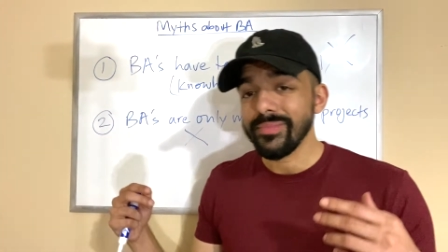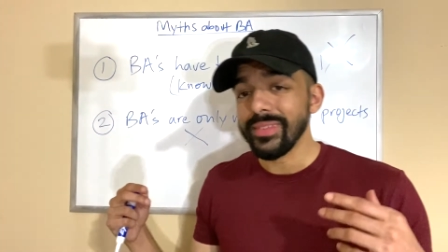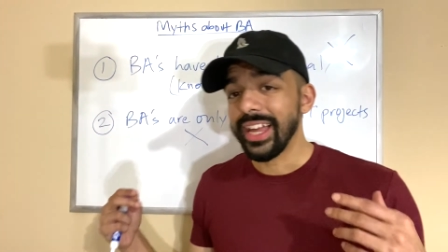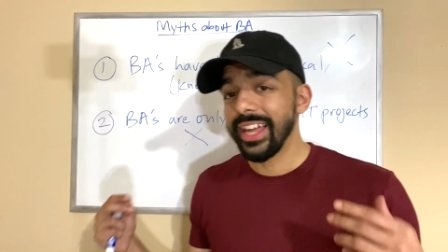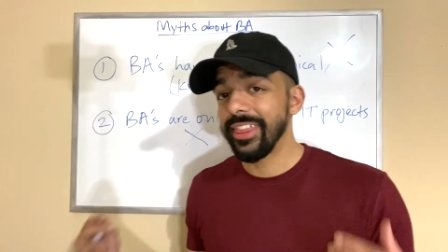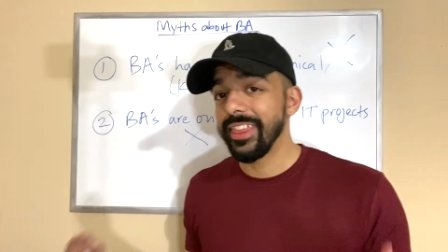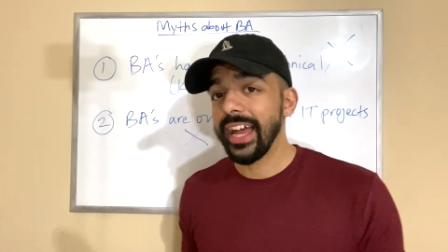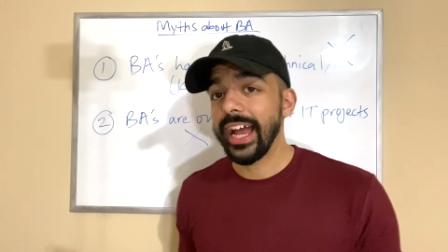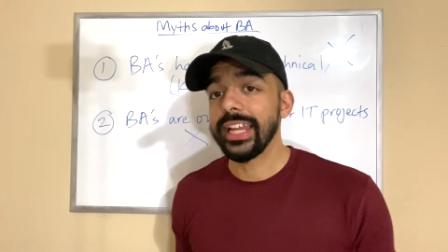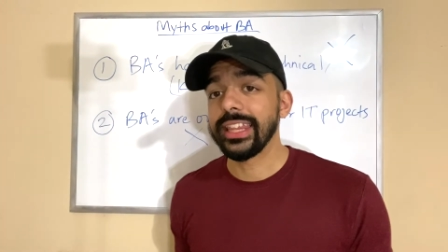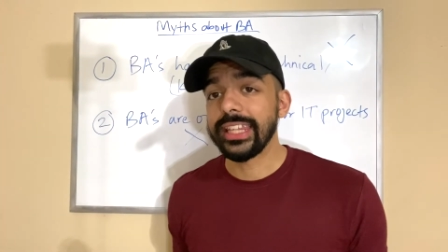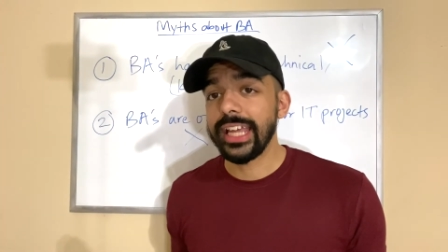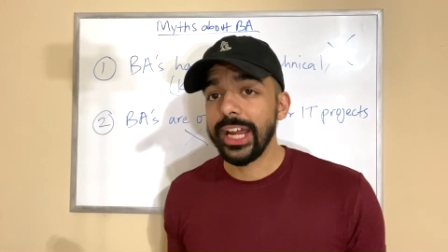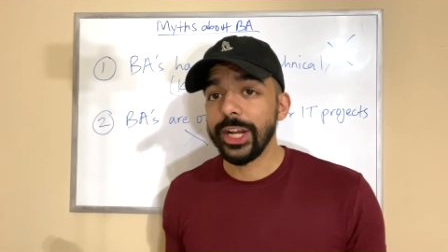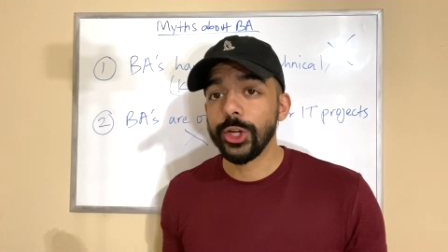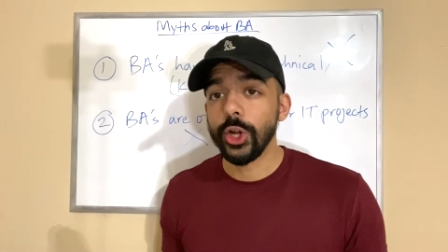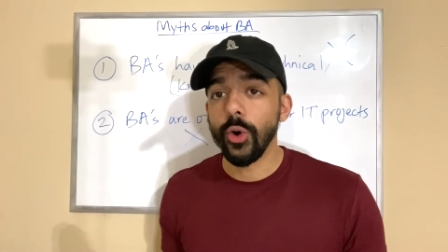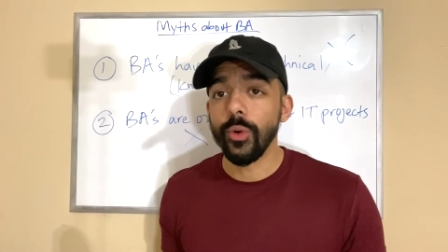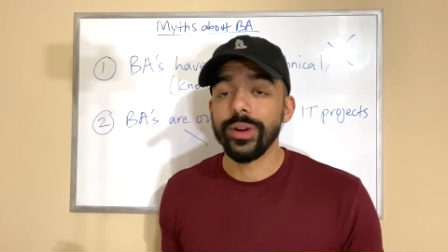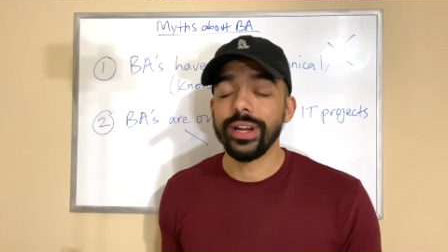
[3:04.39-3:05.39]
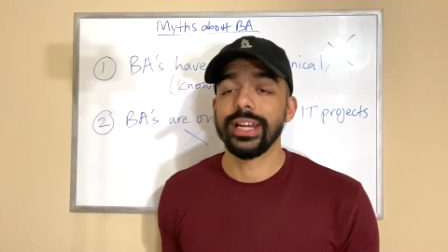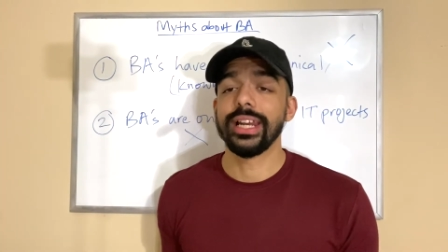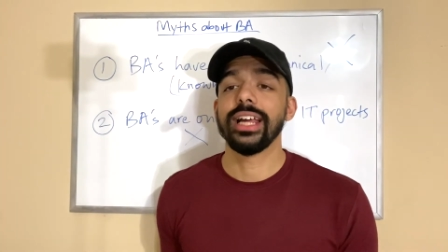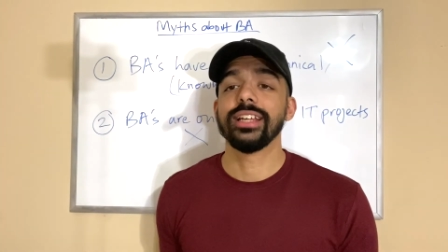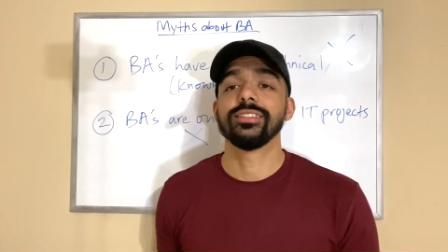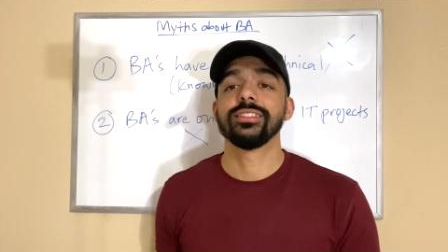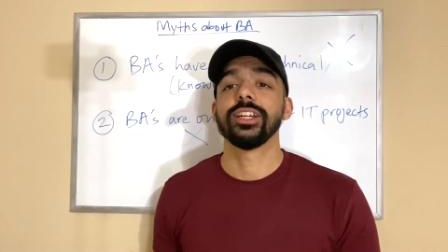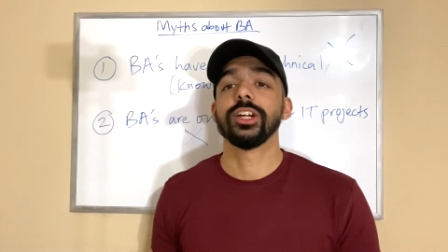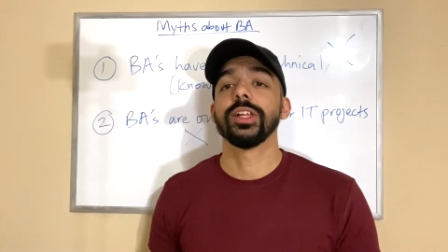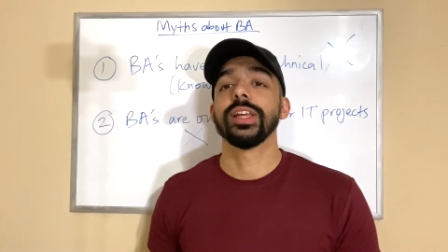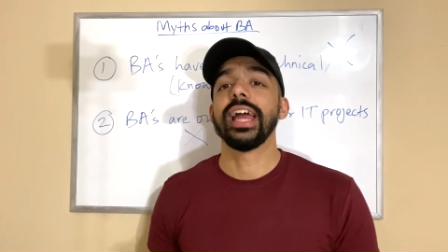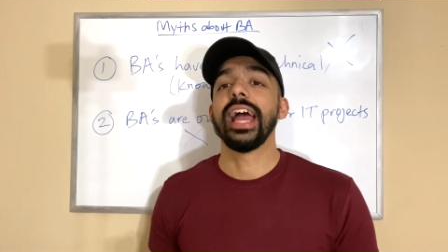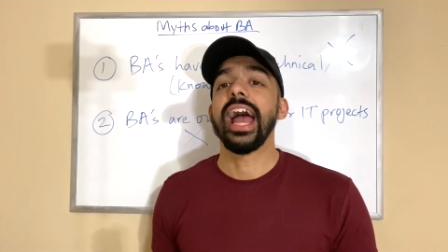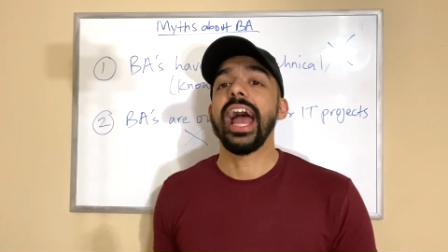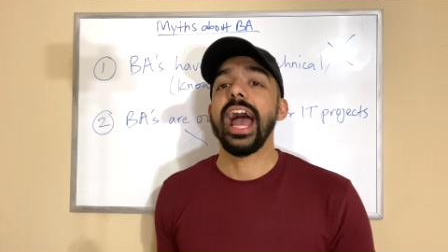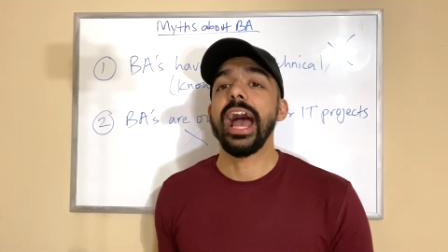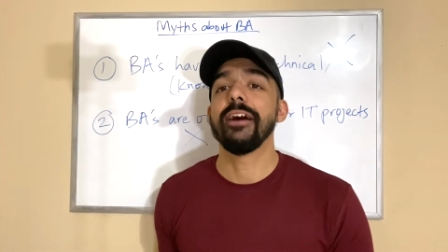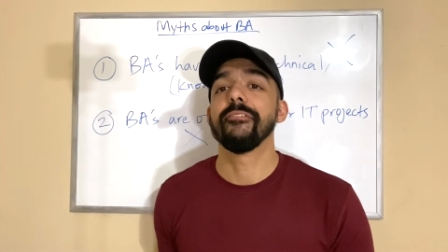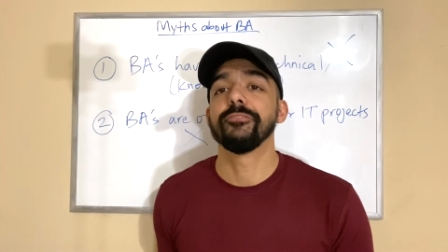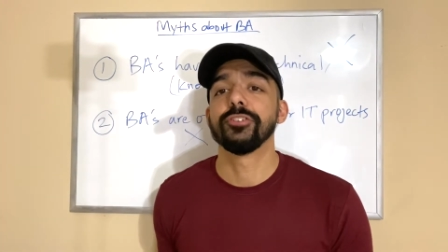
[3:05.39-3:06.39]
that they don't necessarily
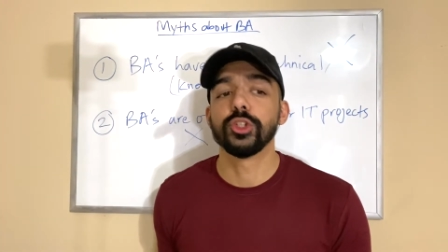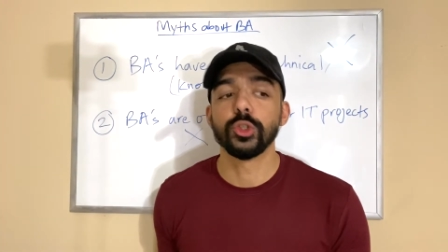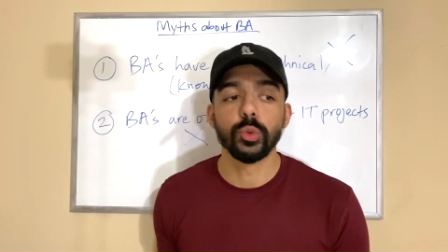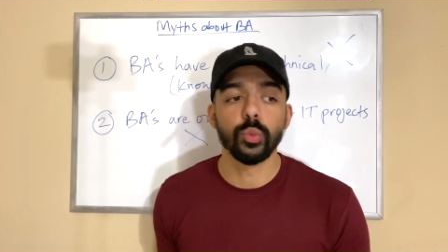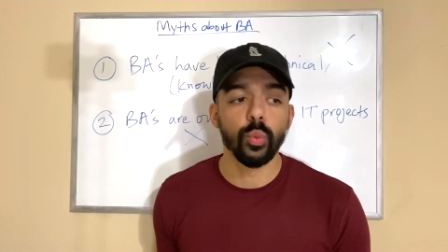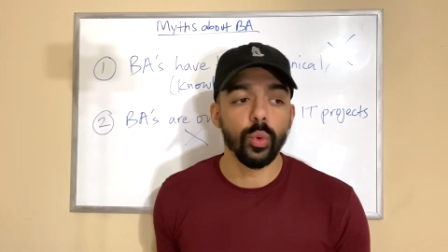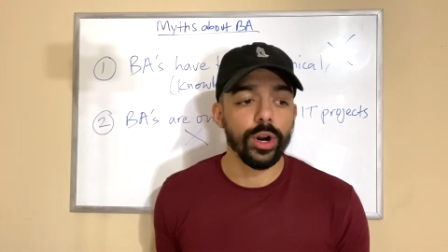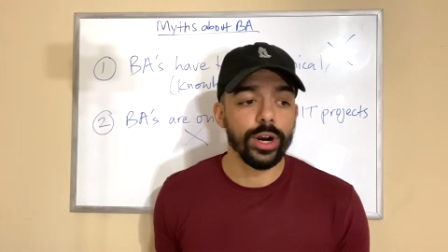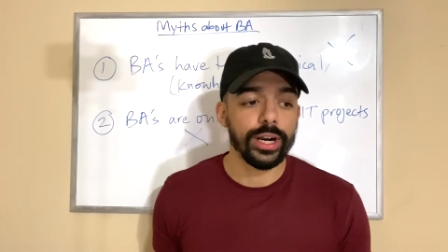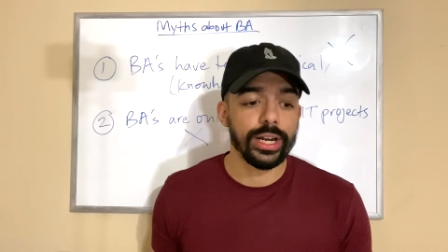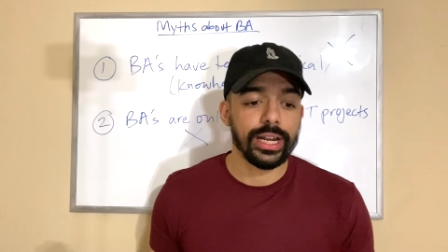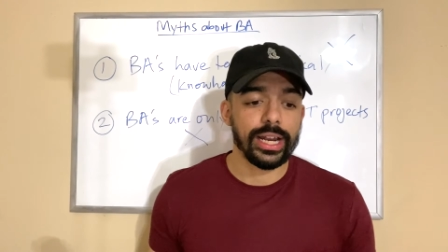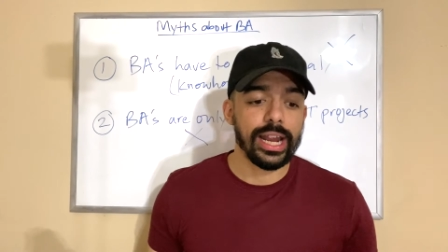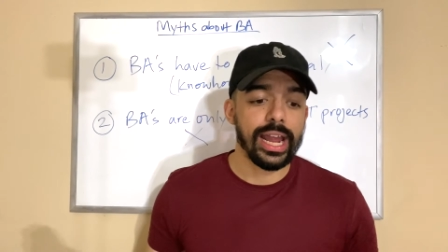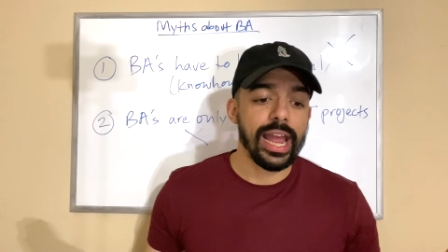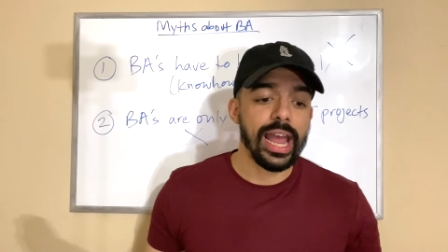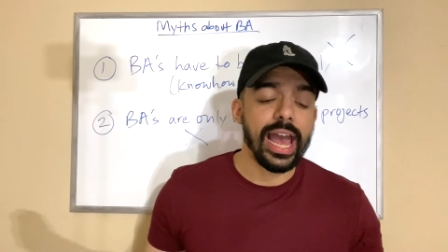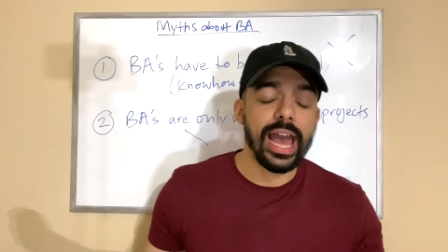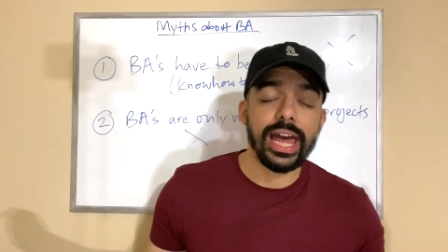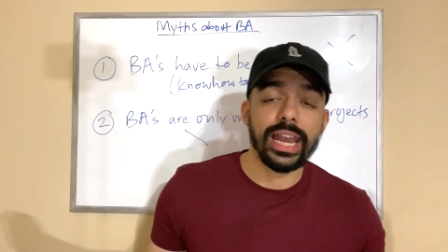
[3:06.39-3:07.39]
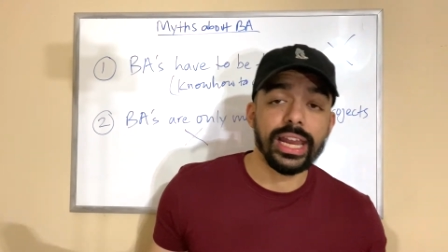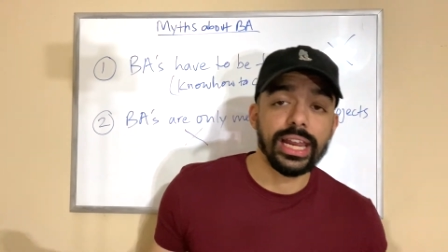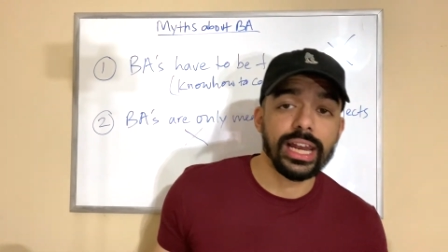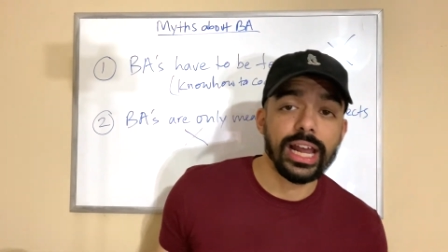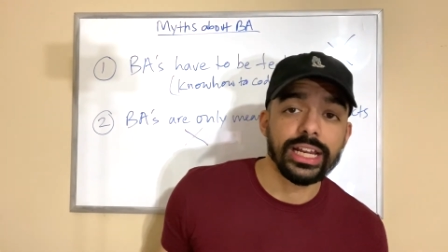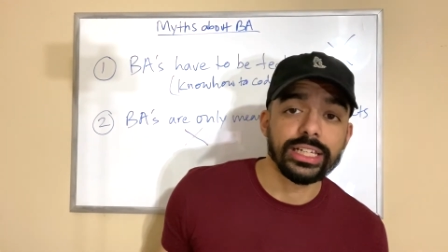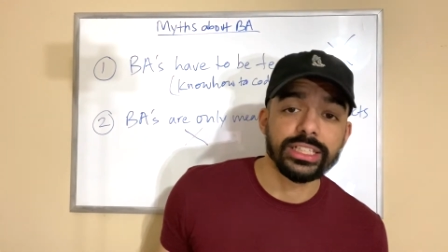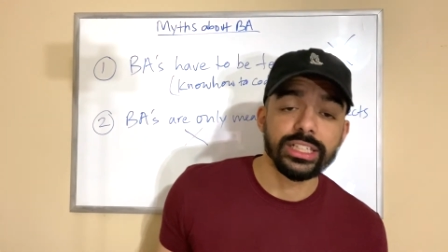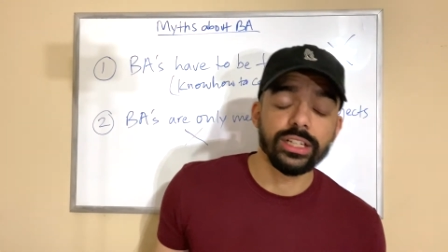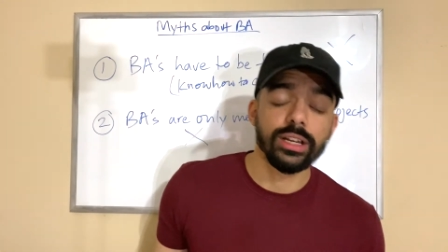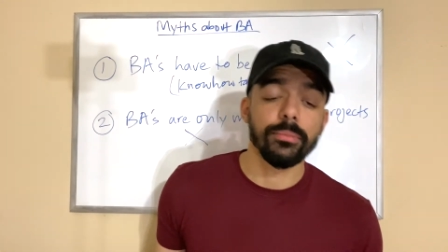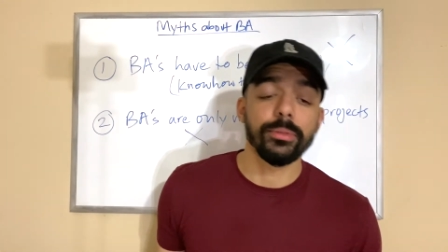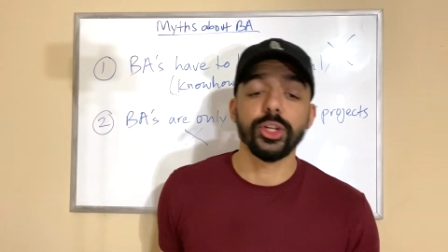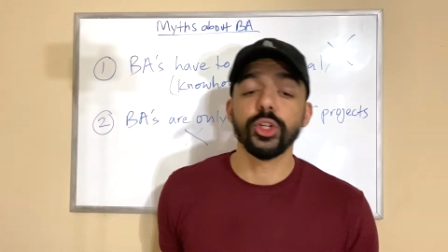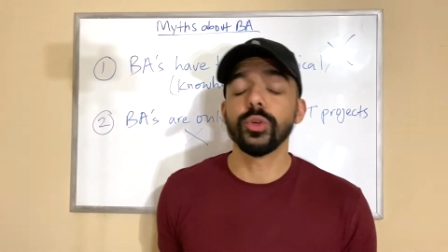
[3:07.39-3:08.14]
have to work at an IT company.